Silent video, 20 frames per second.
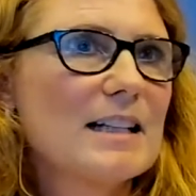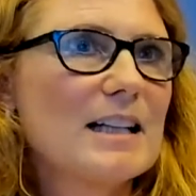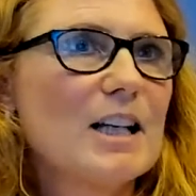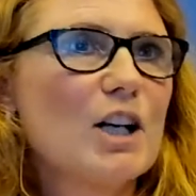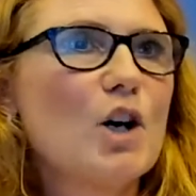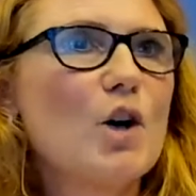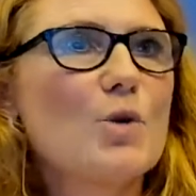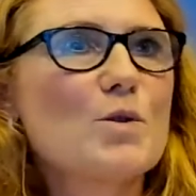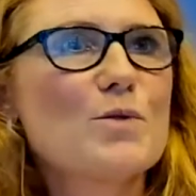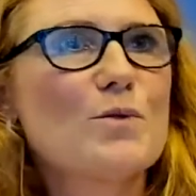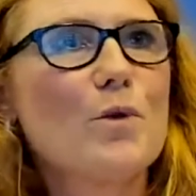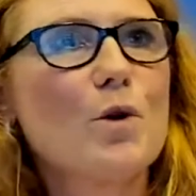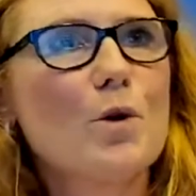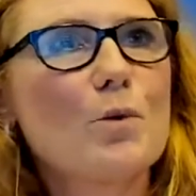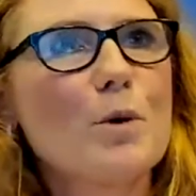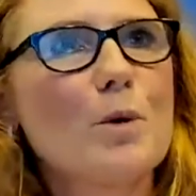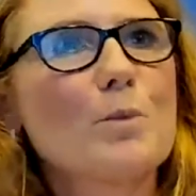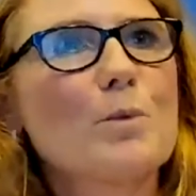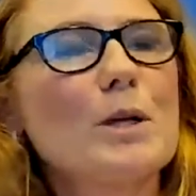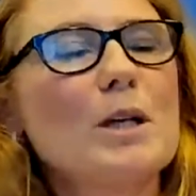he goes
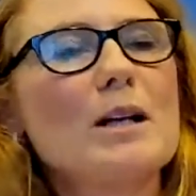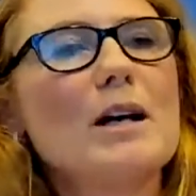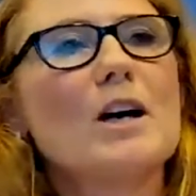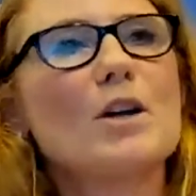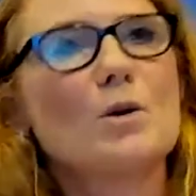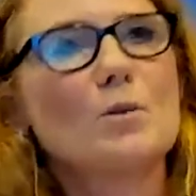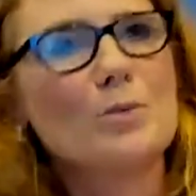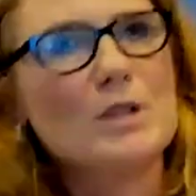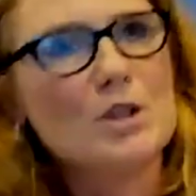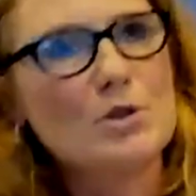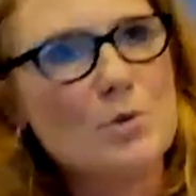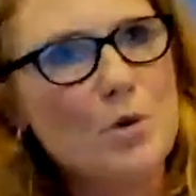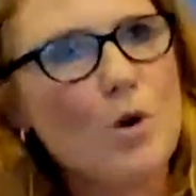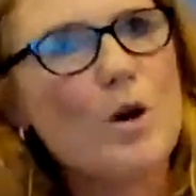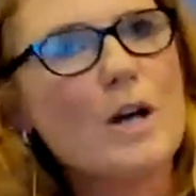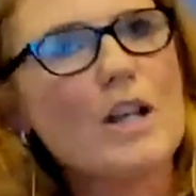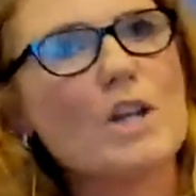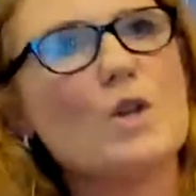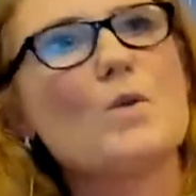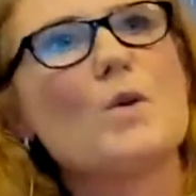forward with kind of
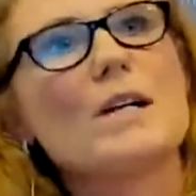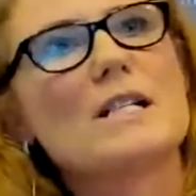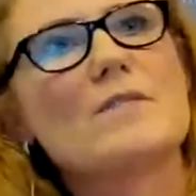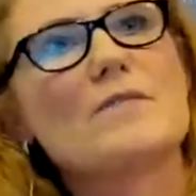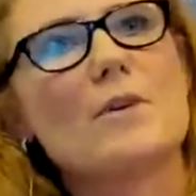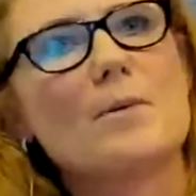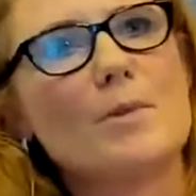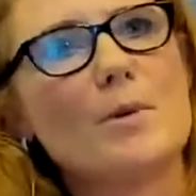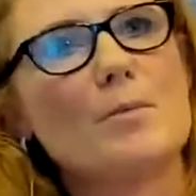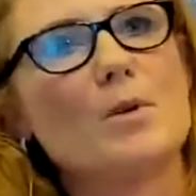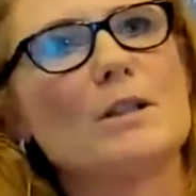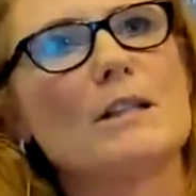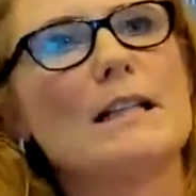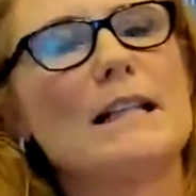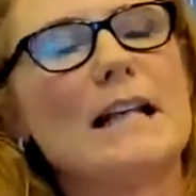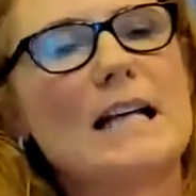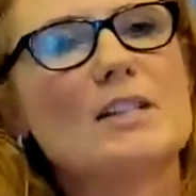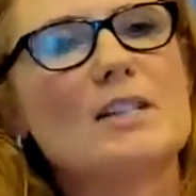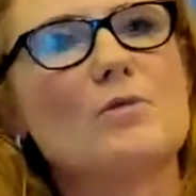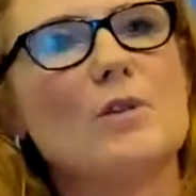withdrawing US from the
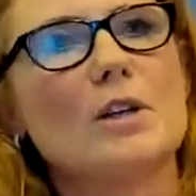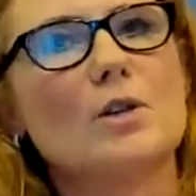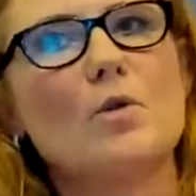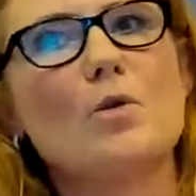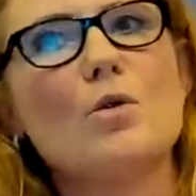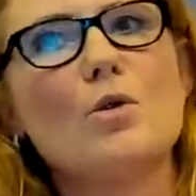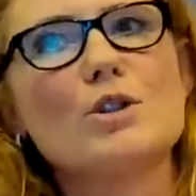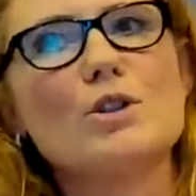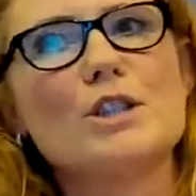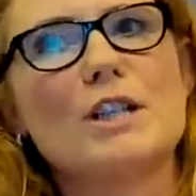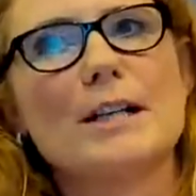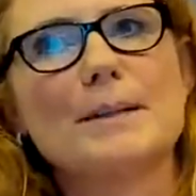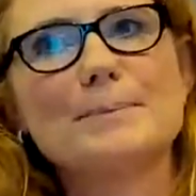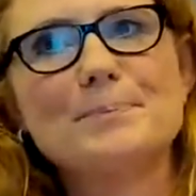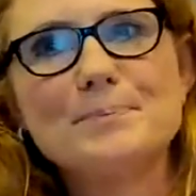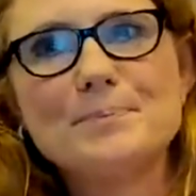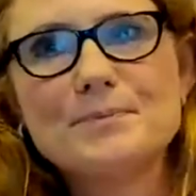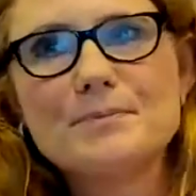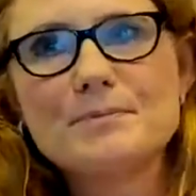multilateral order,